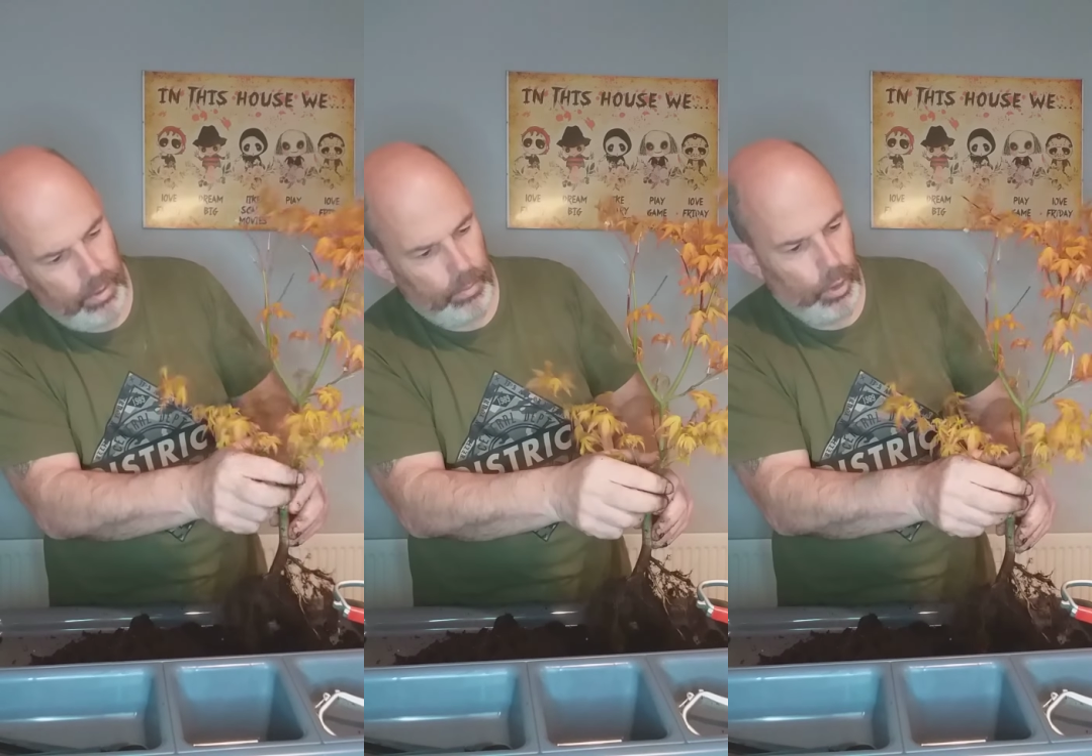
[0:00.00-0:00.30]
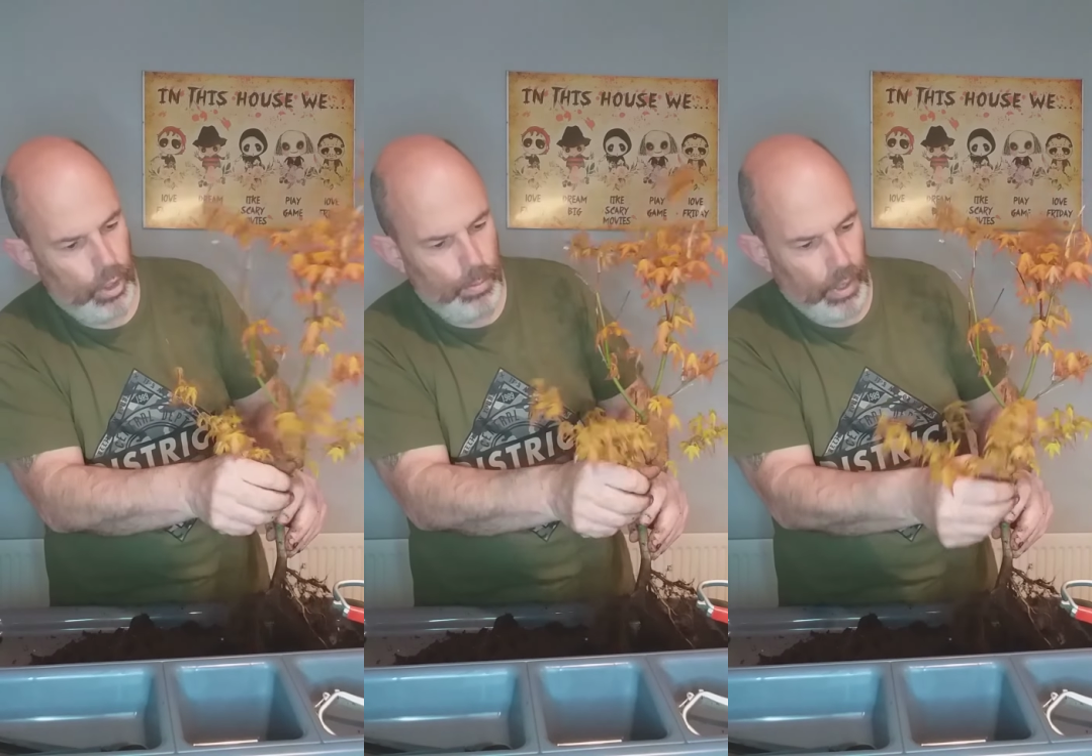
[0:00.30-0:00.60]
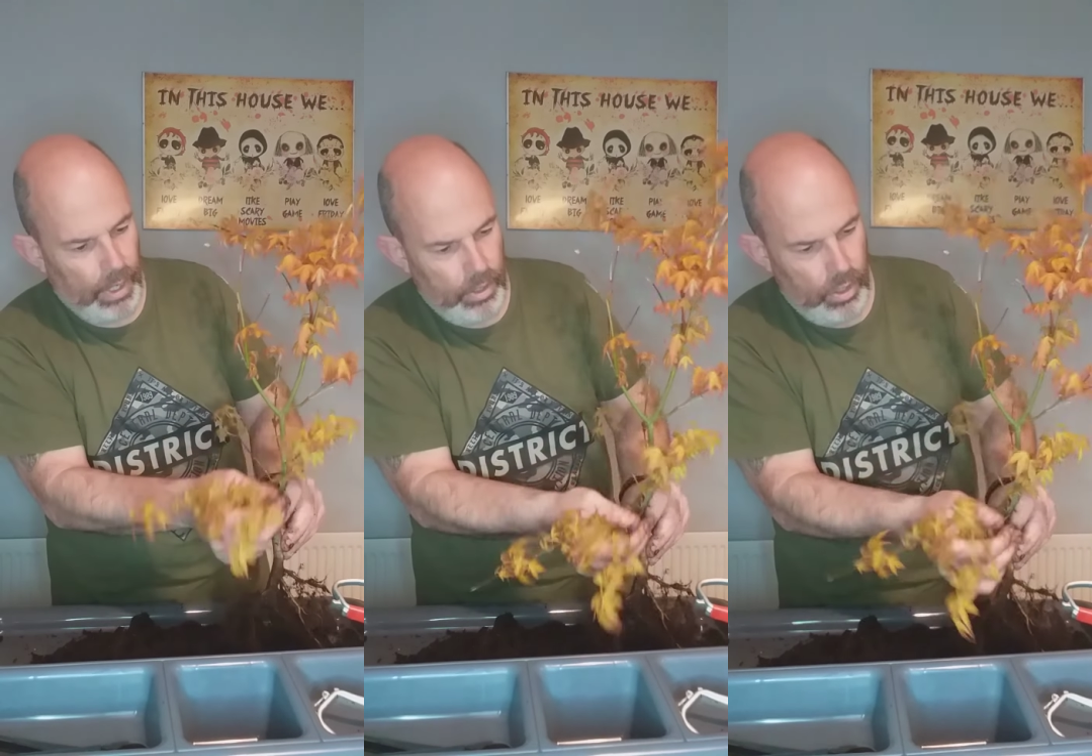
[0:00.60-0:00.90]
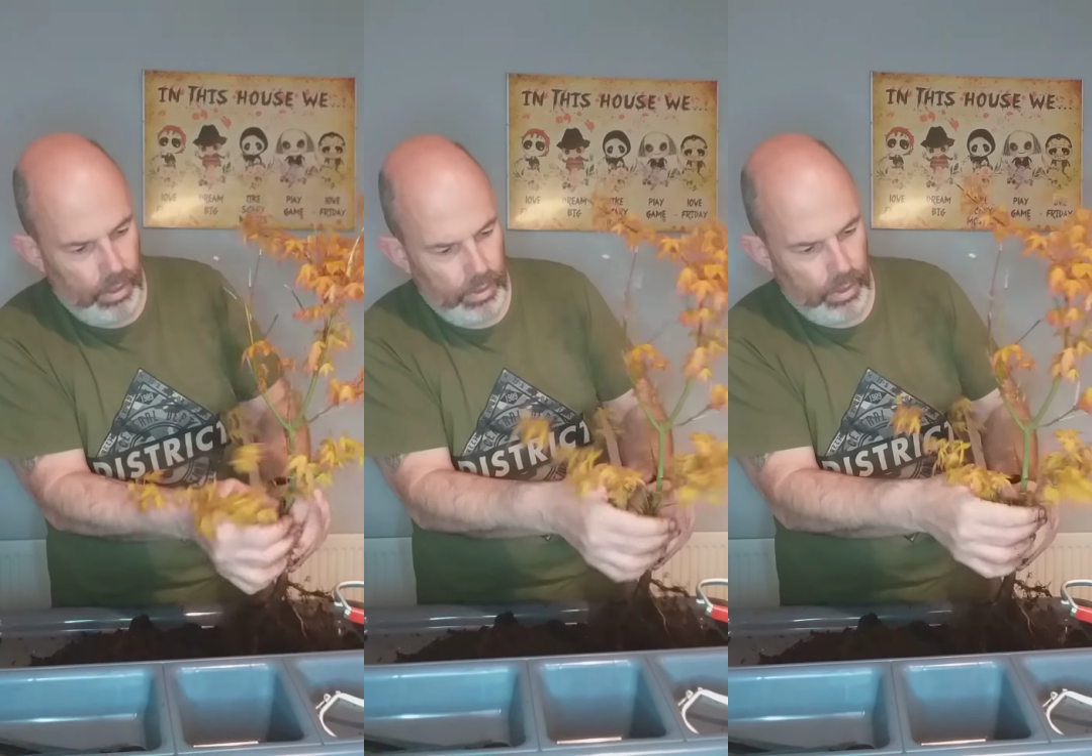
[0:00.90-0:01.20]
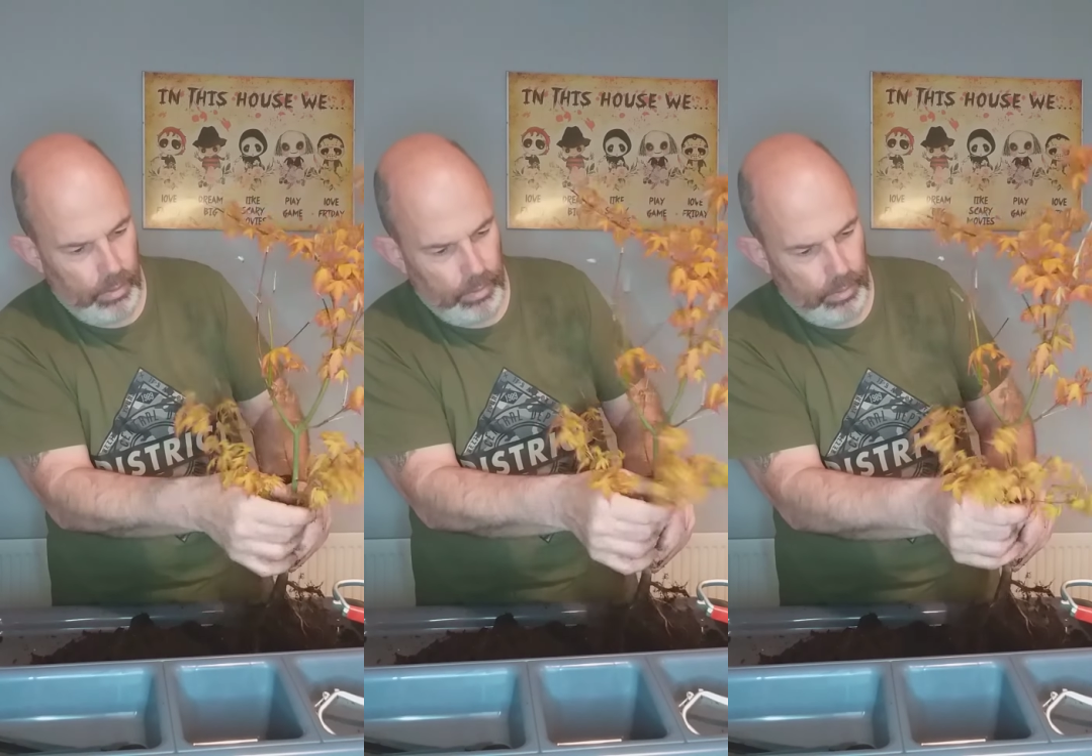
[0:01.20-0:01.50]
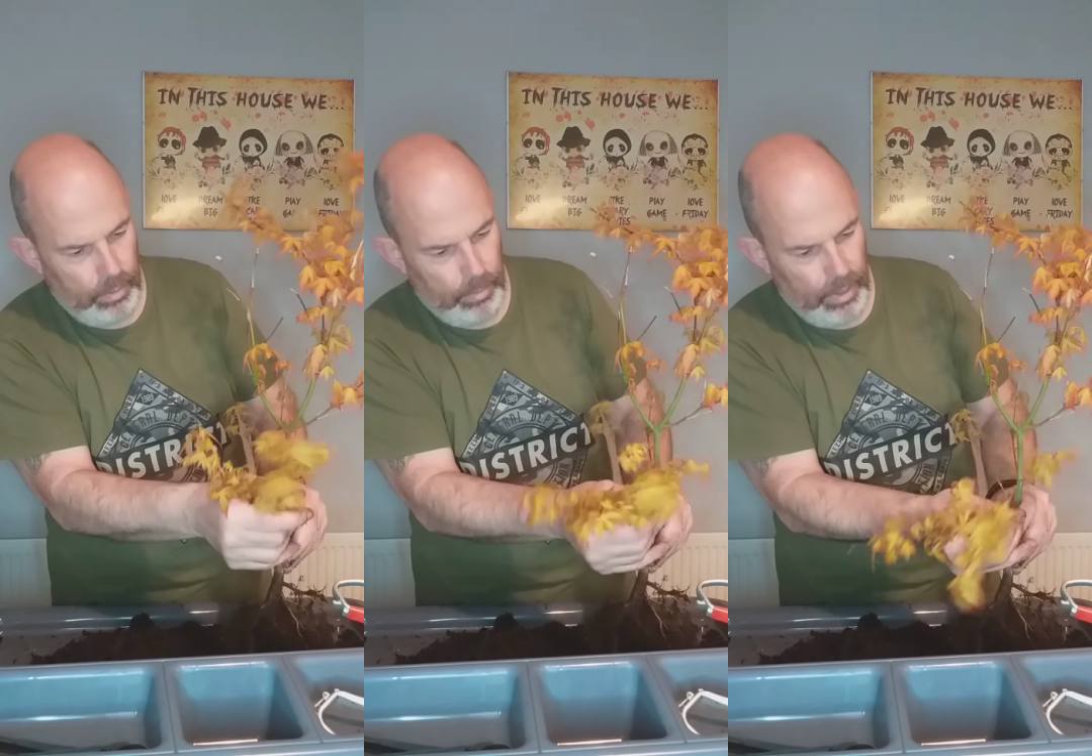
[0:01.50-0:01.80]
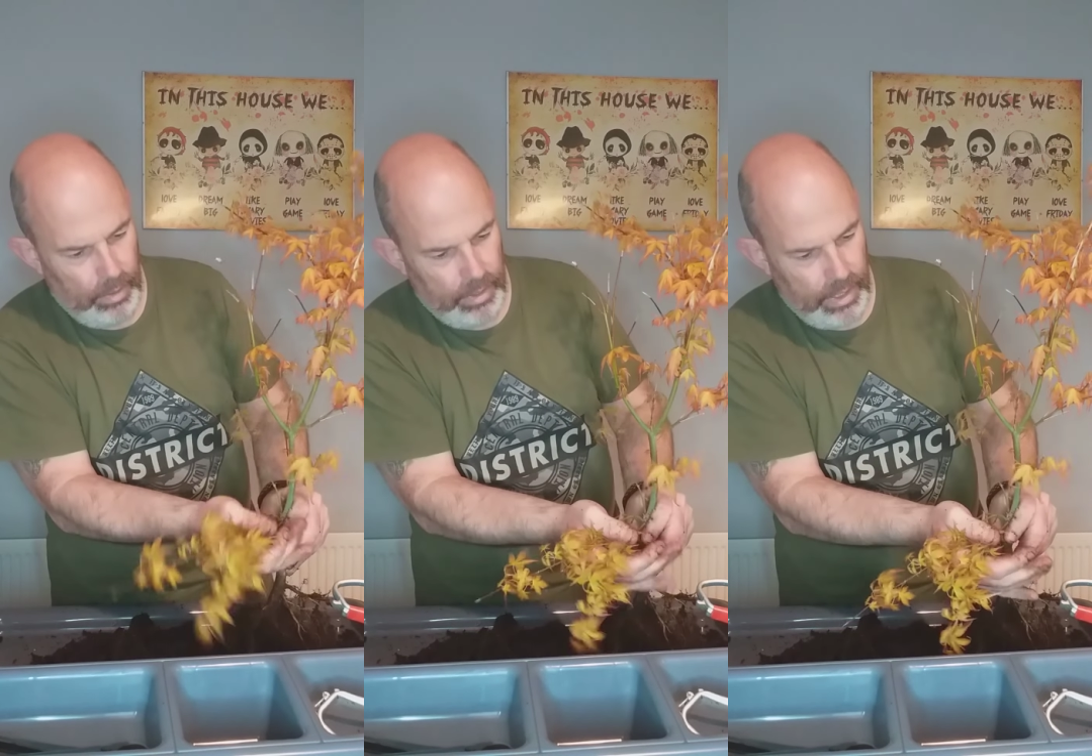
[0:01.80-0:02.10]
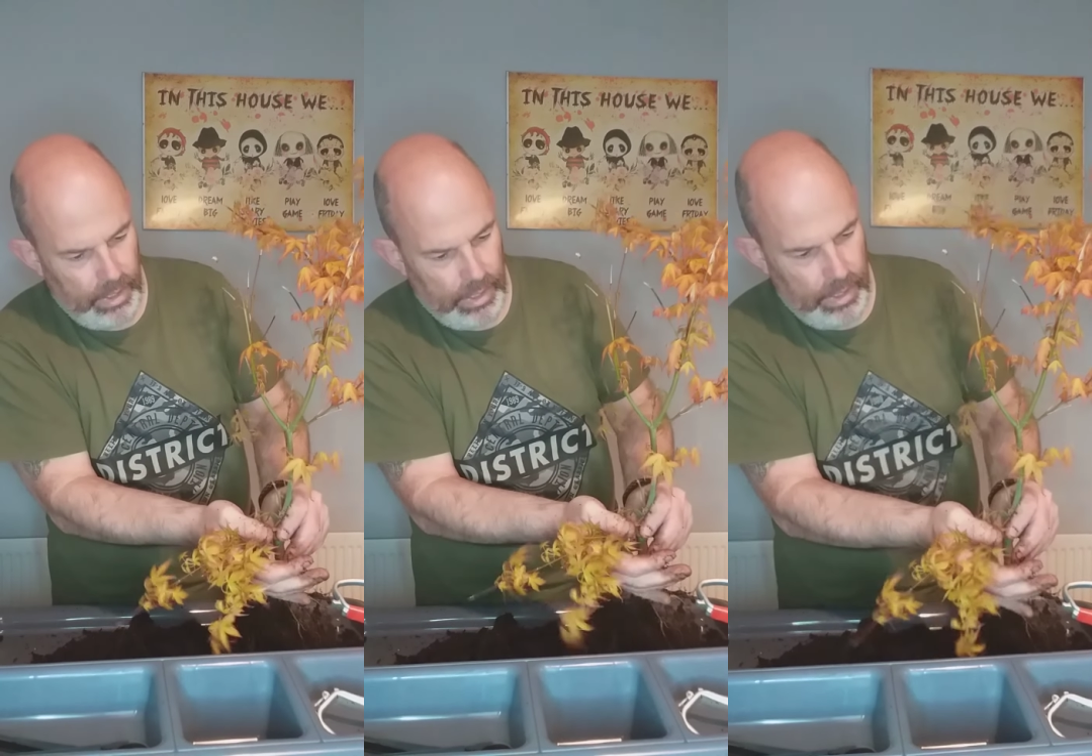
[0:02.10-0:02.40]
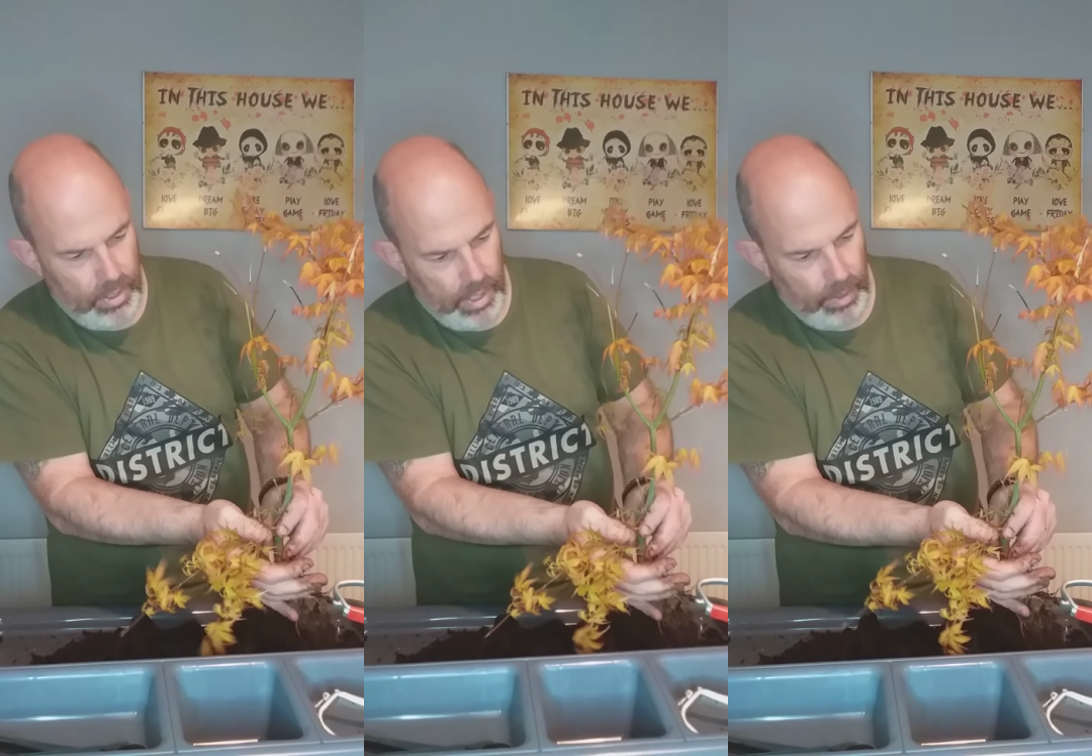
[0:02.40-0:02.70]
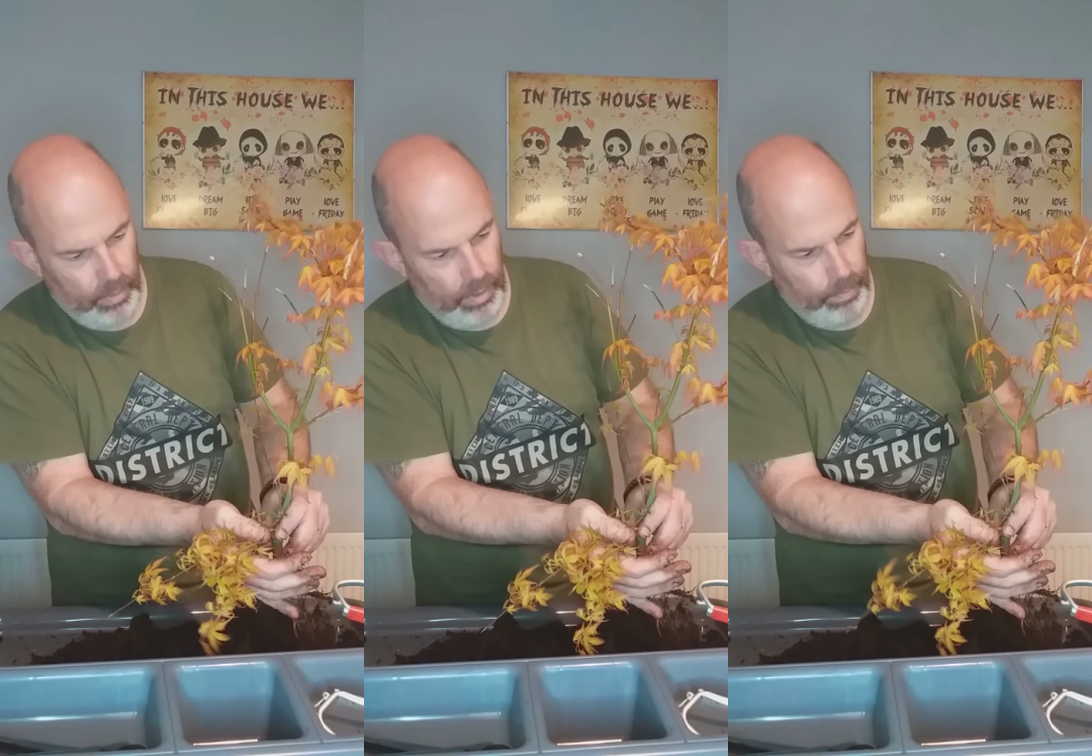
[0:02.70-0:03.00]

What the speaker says: some nice branching, so we'll be able to take these down.